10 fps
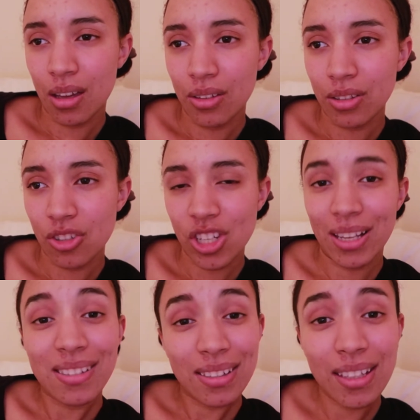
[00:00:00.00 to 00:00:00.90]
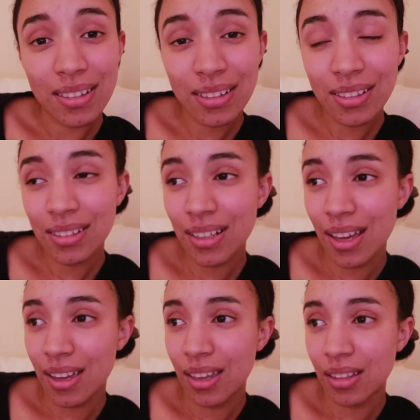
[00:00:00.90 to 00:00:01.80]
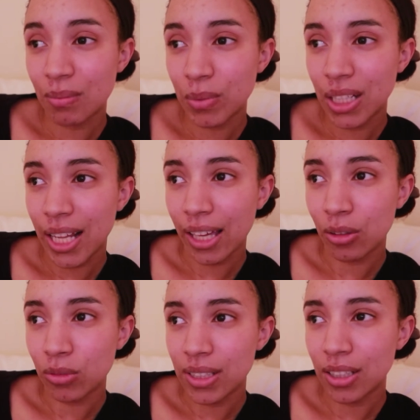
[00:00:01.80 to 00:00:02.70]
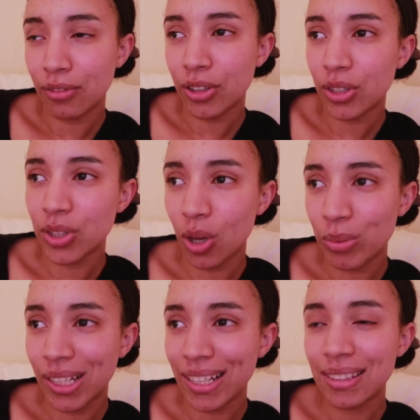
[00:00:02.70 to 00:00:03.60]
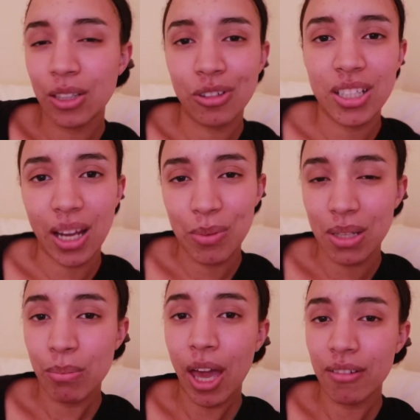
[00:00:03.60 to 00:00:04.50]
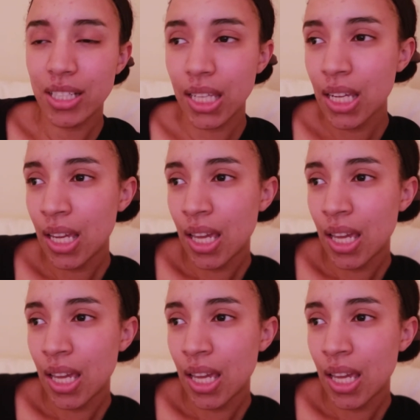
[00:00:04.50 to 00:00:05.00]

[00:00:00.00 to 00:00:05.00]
such as this and being like obviously over the top and like stereotypes and parody,